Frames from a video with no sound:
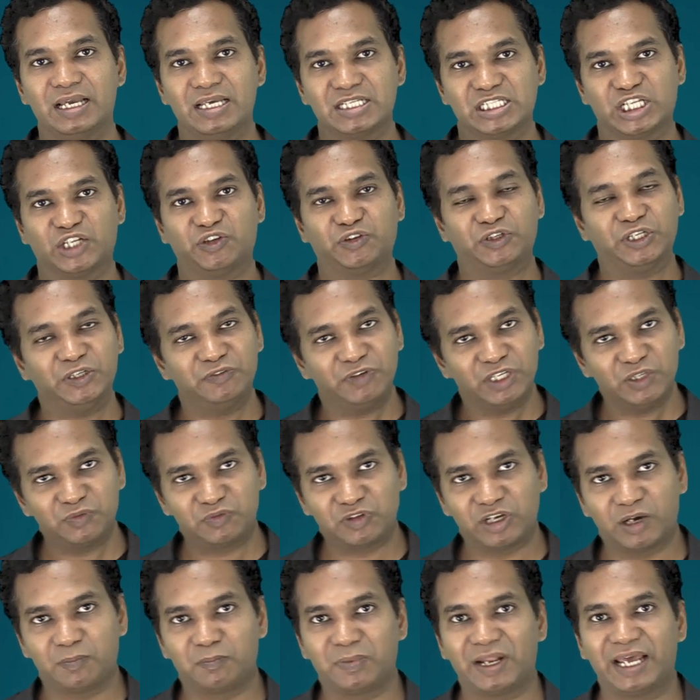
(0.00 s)
So even if
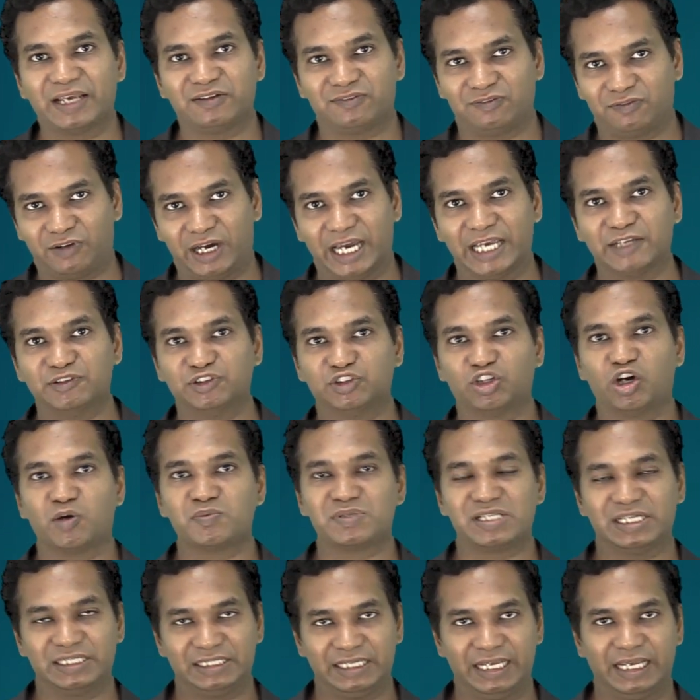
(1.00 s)
you apply 5
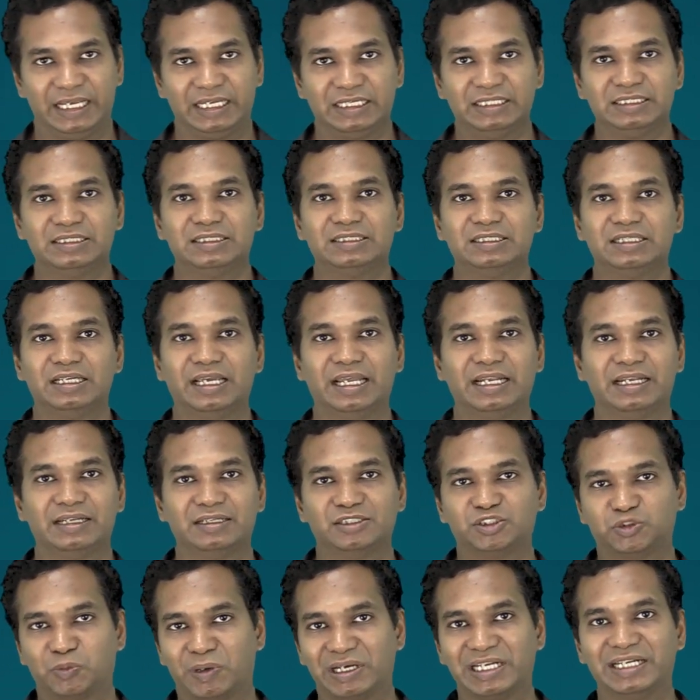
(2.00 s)
jobs a day in
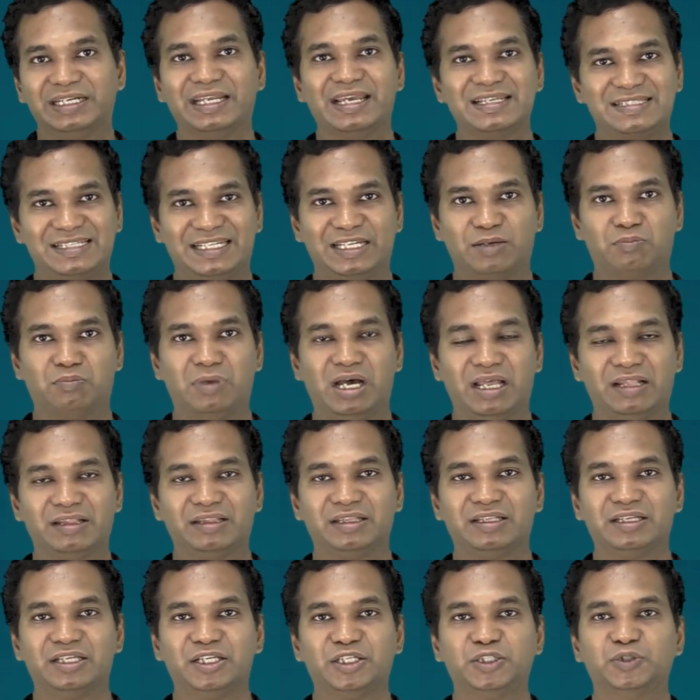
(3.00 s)
20 days in a
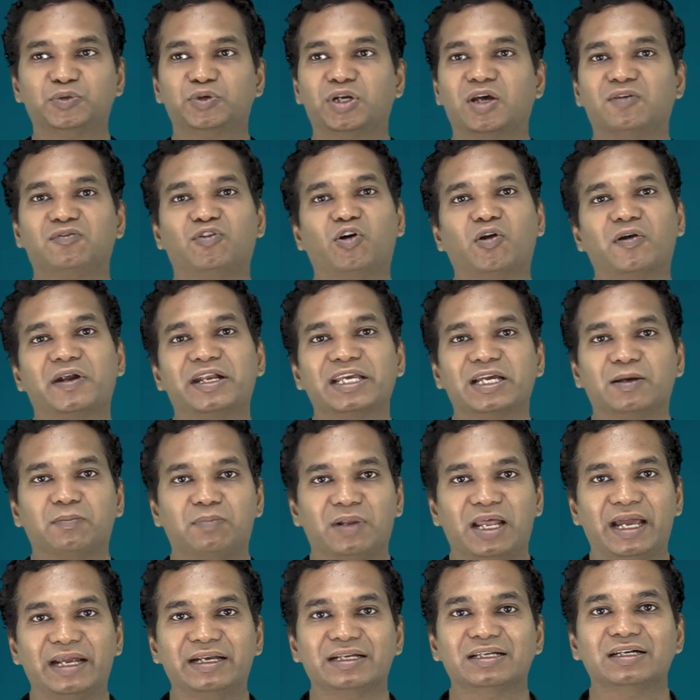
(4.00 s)
month, you would have already
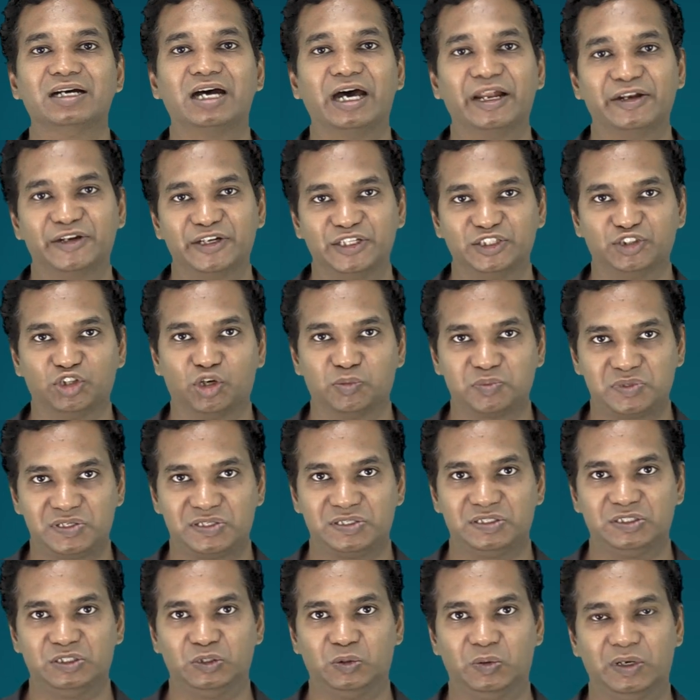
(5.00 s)
applied 100
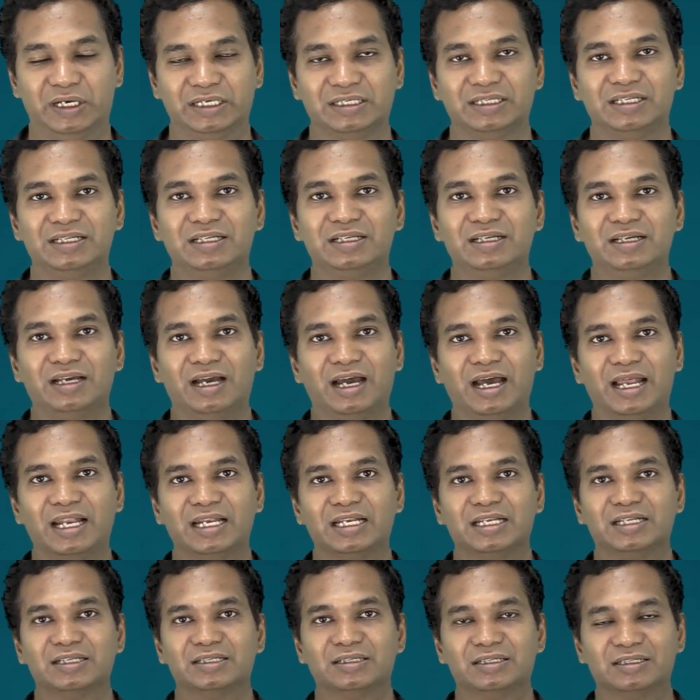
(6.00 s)
jobs, right?
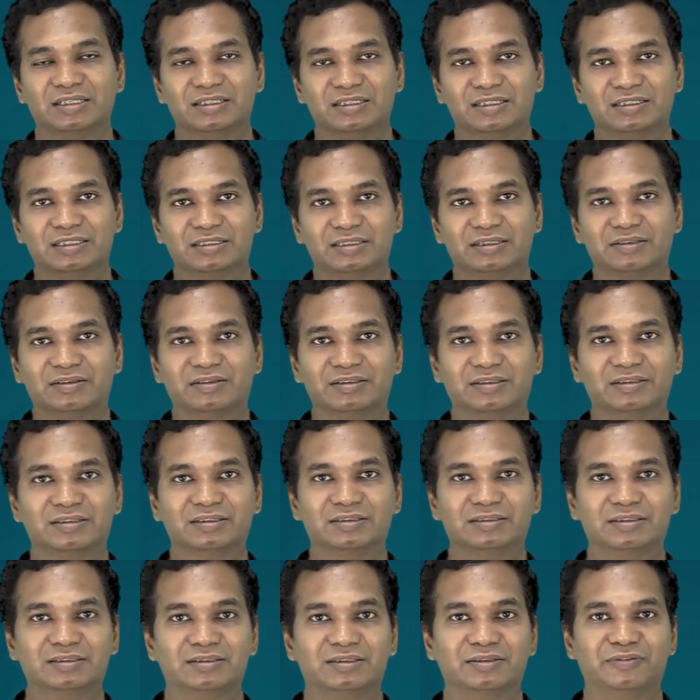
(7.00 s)
And
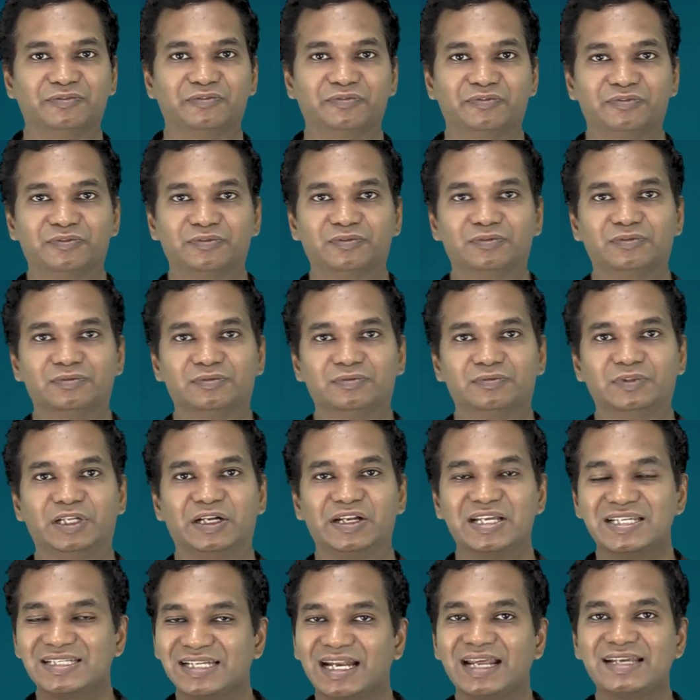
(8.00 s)
the
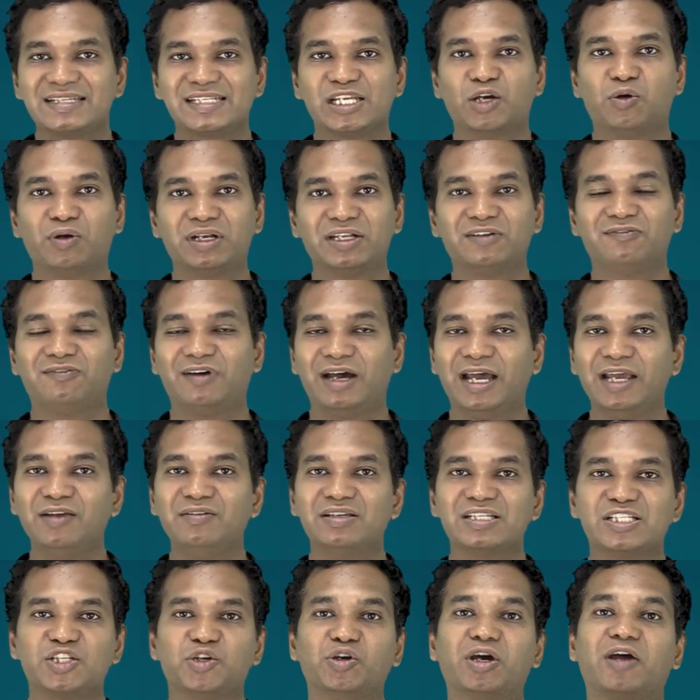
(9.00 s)
reason I say only 5
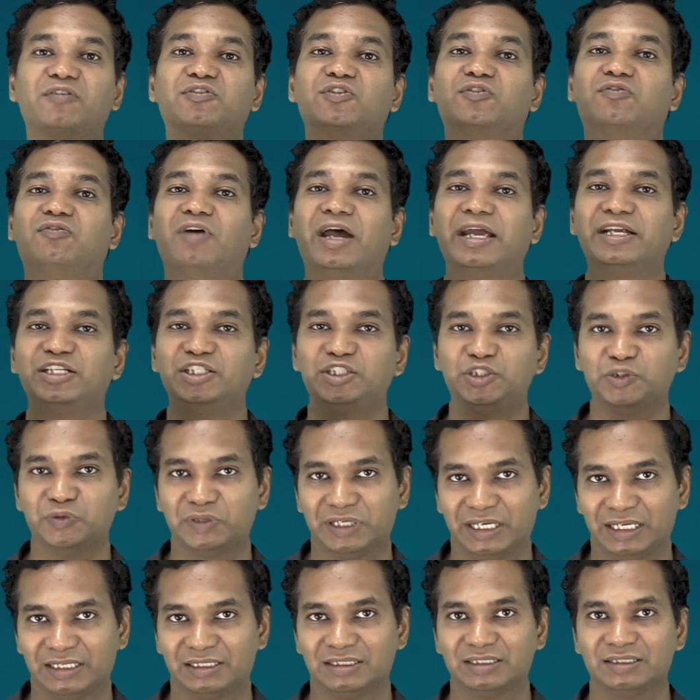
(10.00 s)
is you have to fine tune
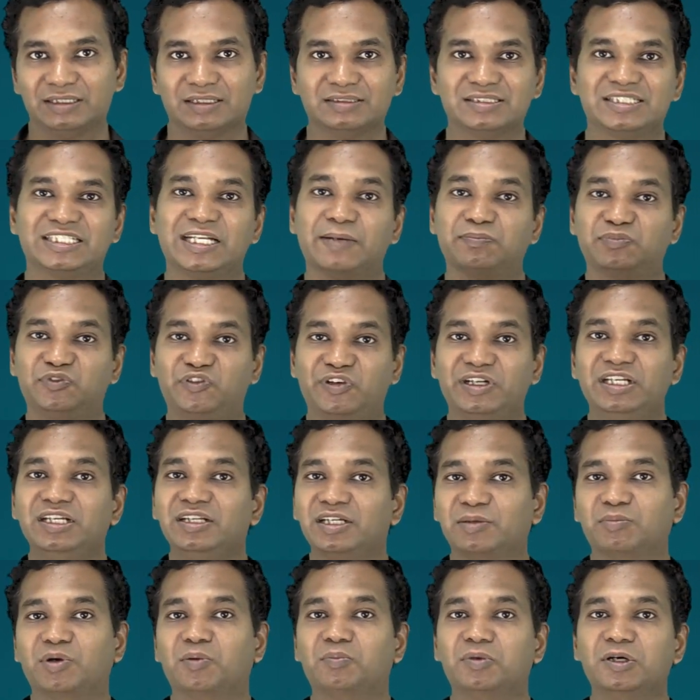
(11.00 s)
it. Step 3,
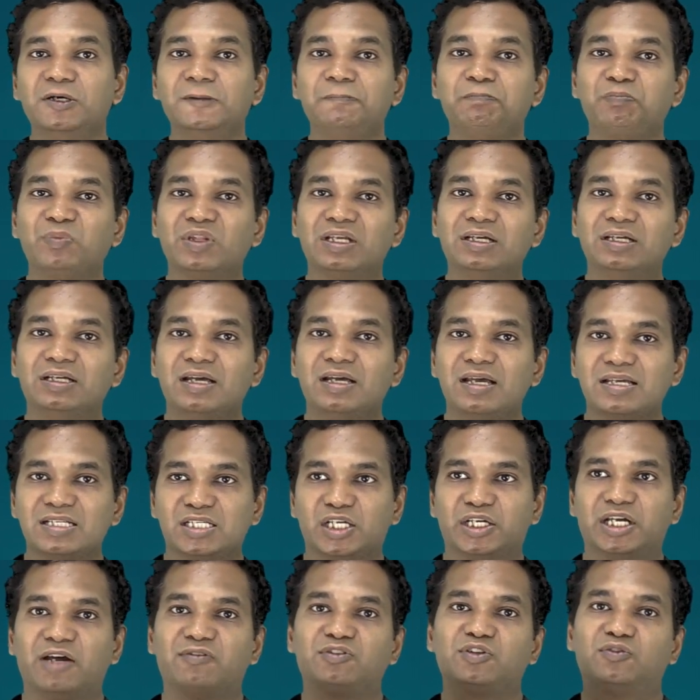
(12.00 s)
remember? So
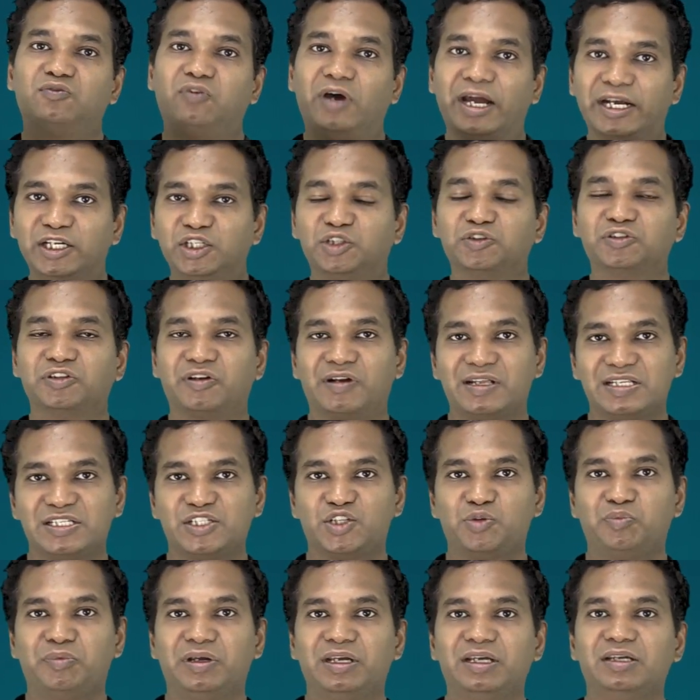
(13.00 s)
you have to fine tune the
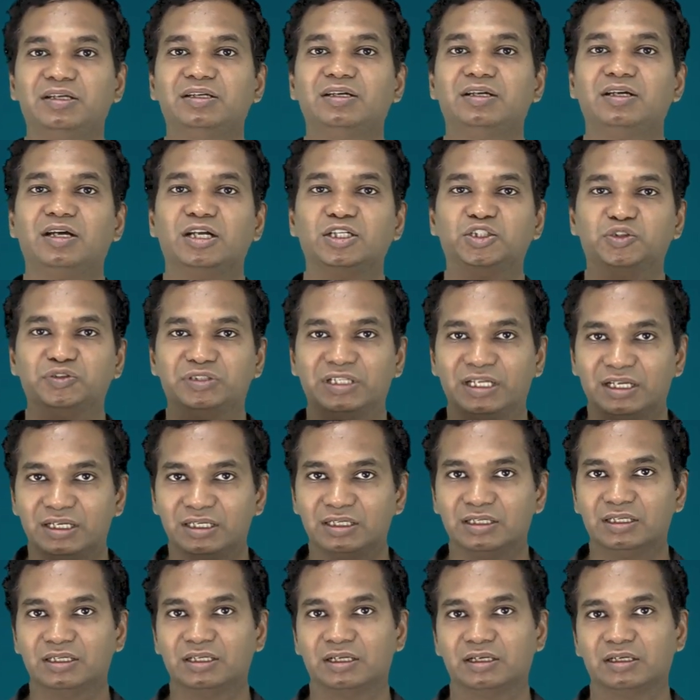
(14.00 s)
resume to
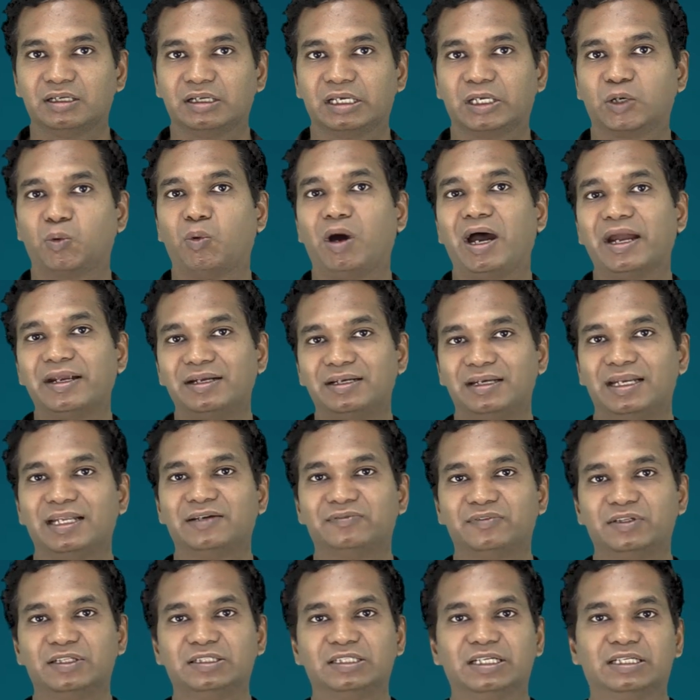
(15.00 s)
the required
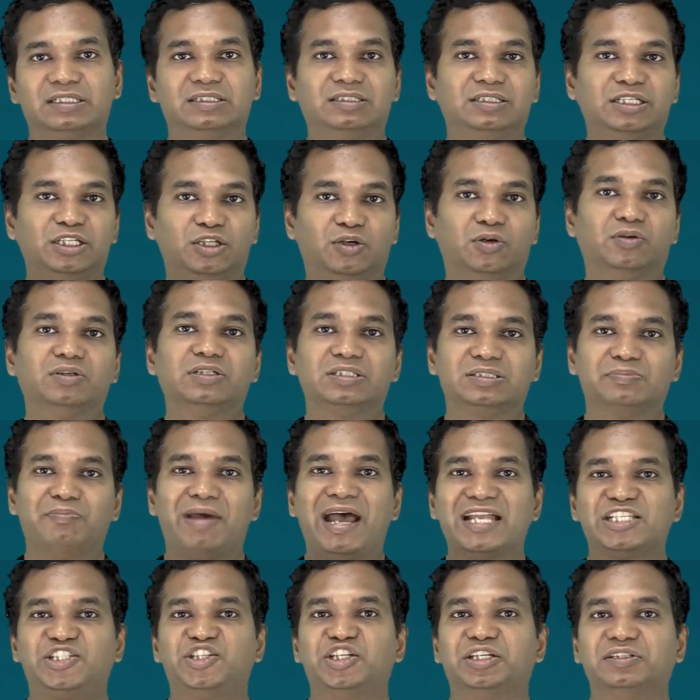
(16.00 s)
level that you know it's
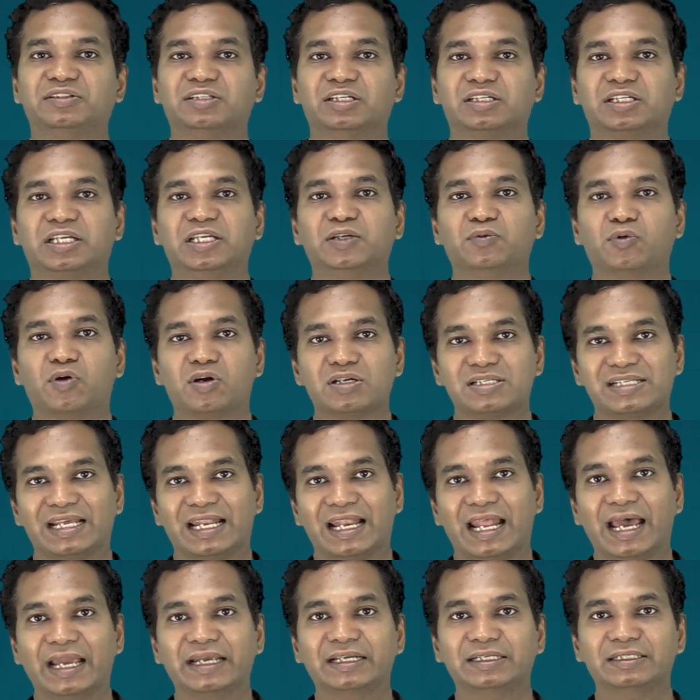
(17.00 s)
matching the keywords
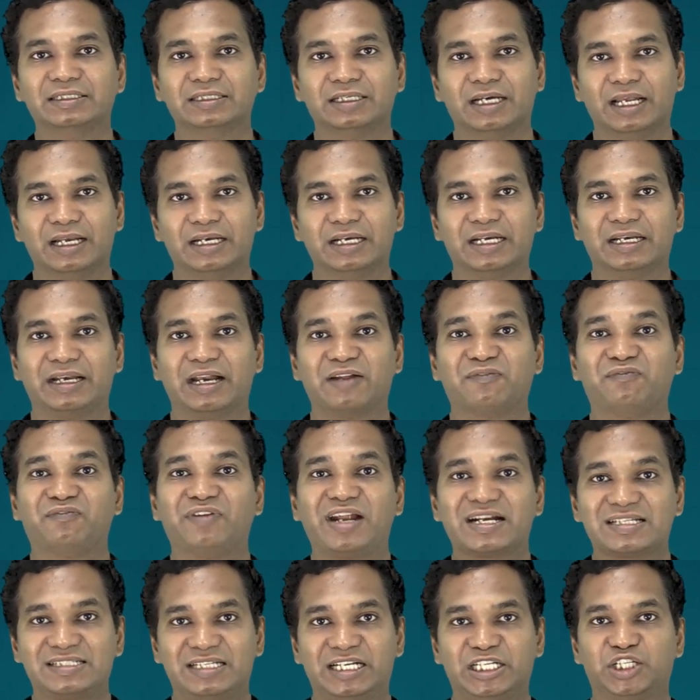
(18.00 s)
aligned and it
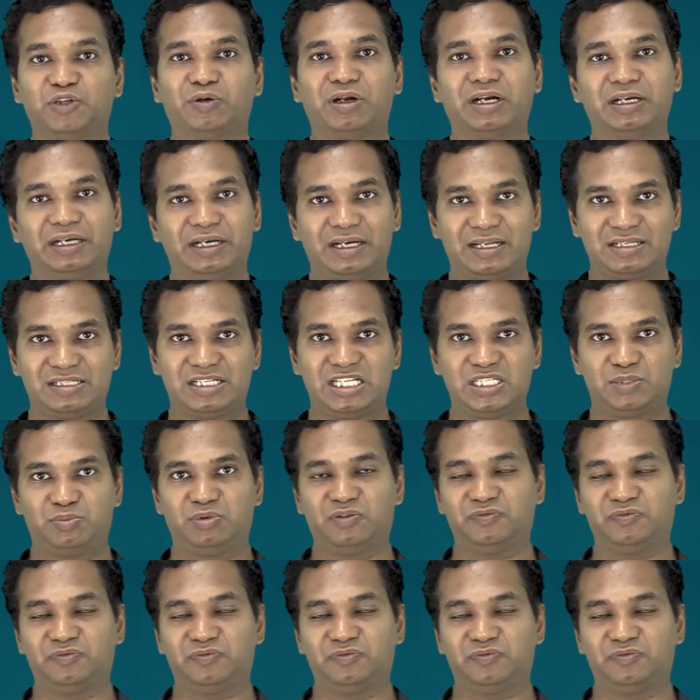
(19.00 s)
reflects that you are a data science